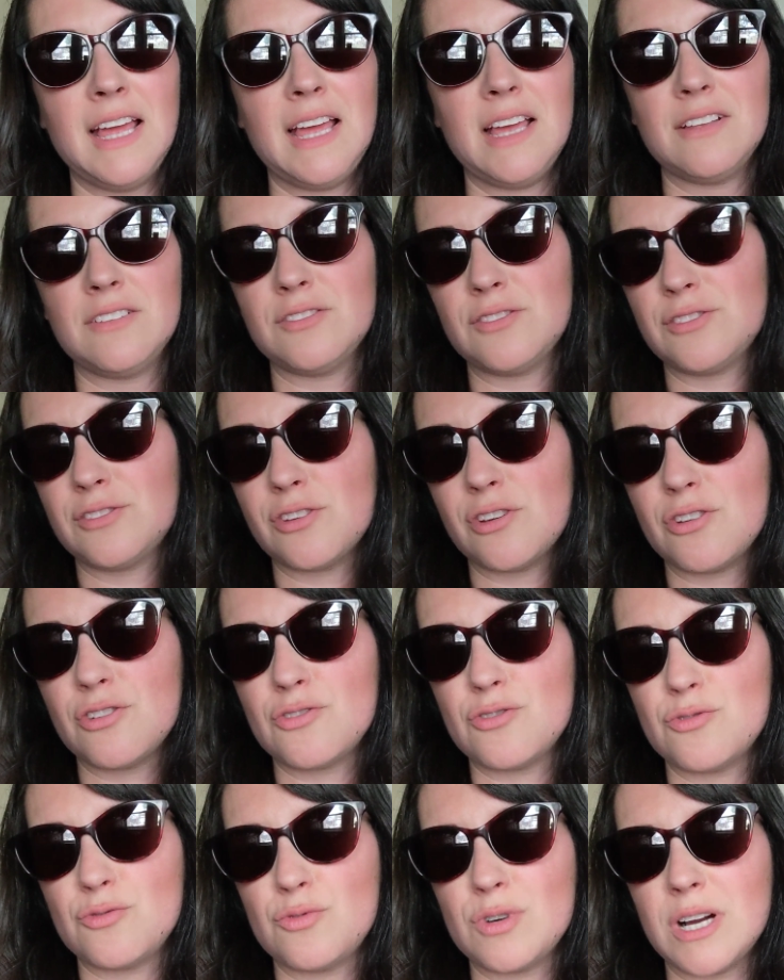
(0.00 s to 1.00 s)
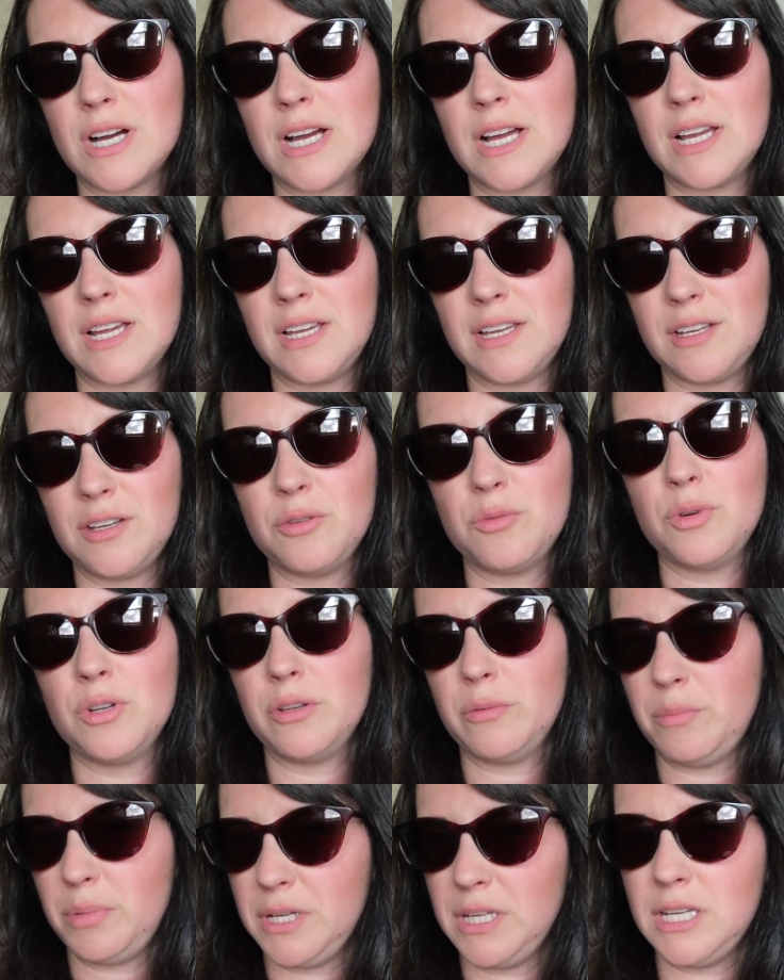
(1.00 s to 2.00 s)
And so I
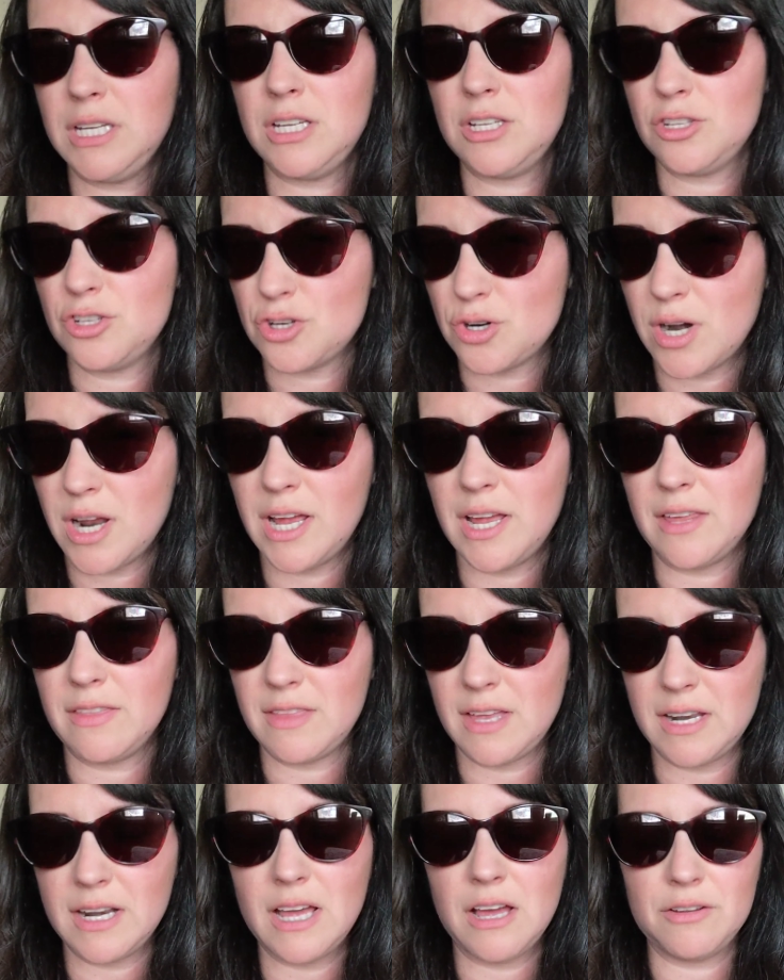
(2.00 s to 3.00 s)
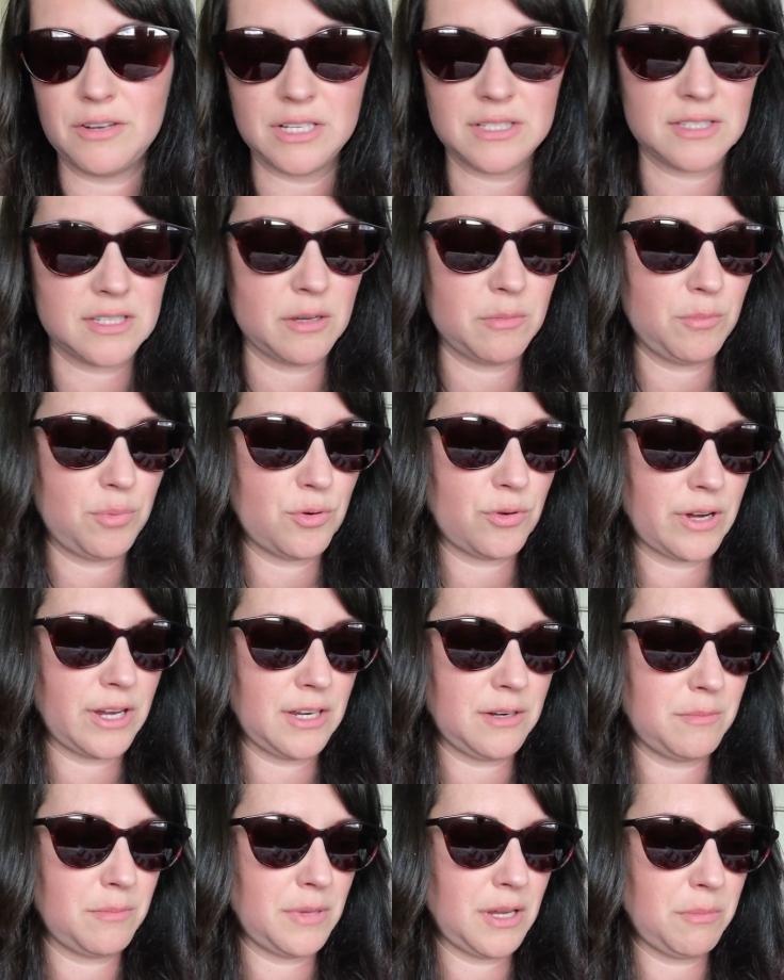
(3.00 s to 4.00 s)
will be trying that out at some
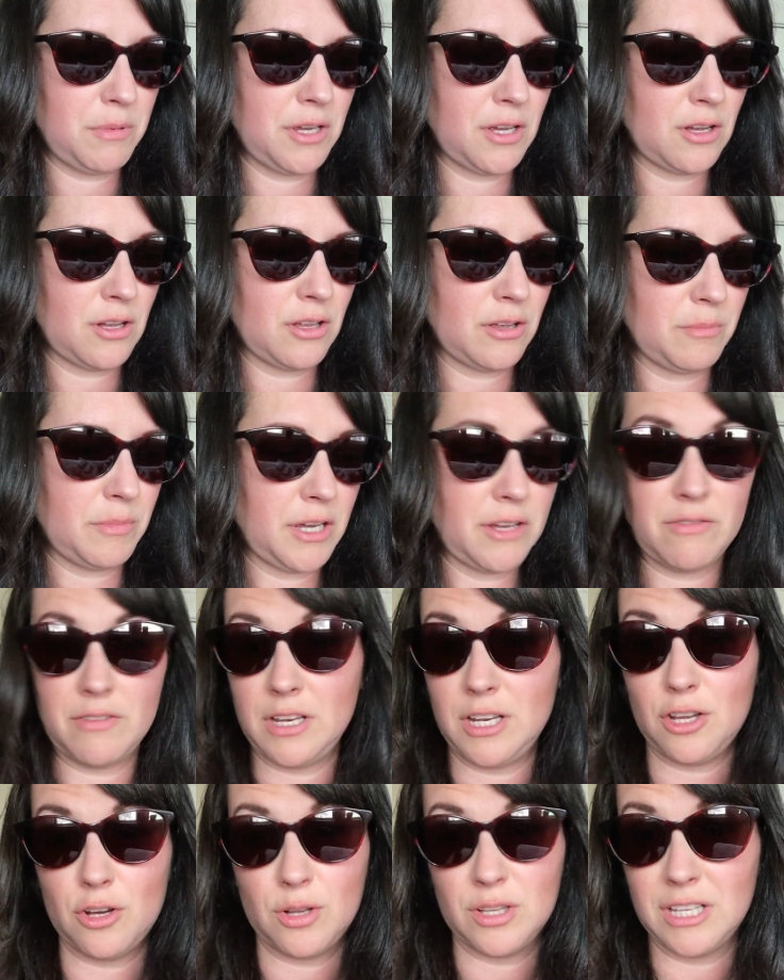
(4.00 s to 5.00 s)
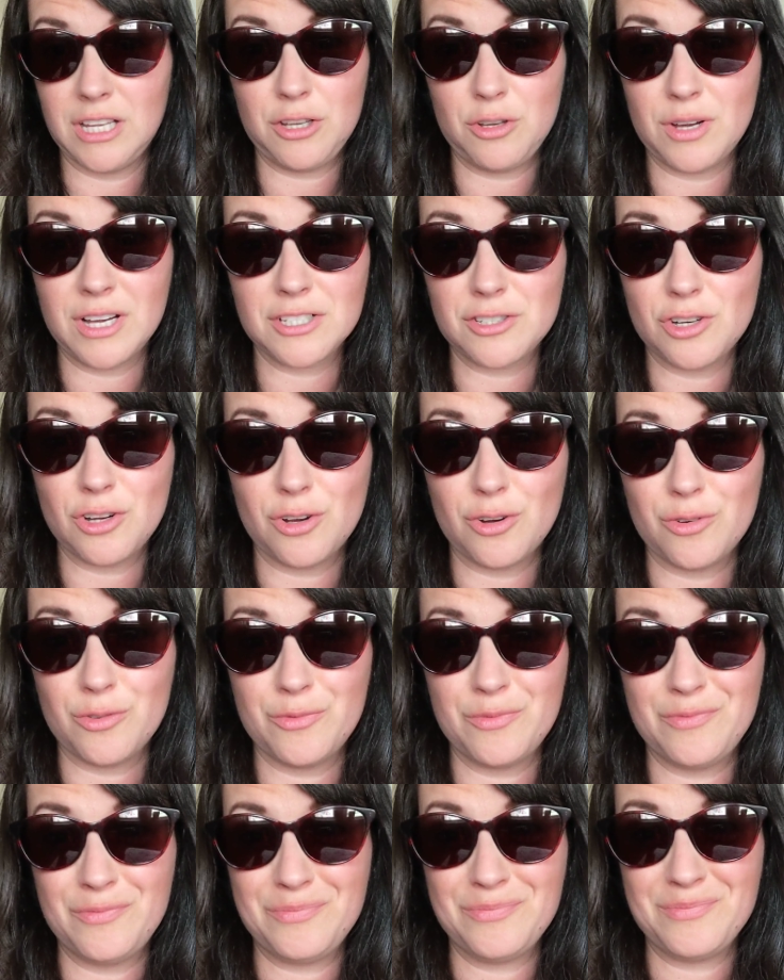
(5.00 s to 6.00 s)
point, and maybe I'll make a video and let you guys know
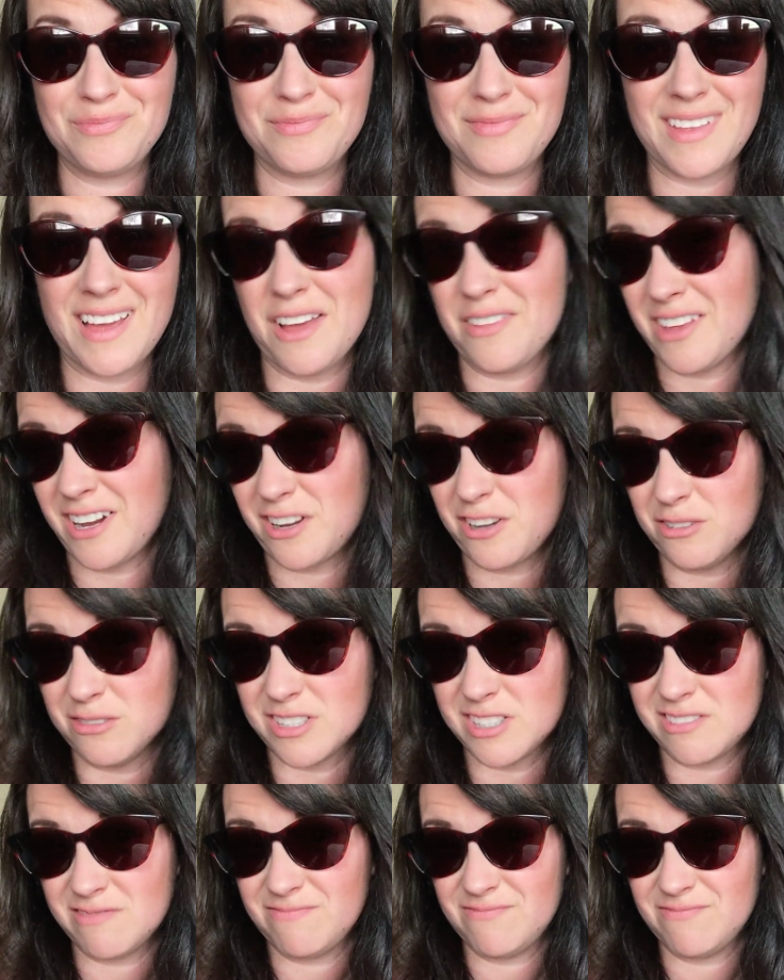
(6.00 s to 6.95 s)
how that goes.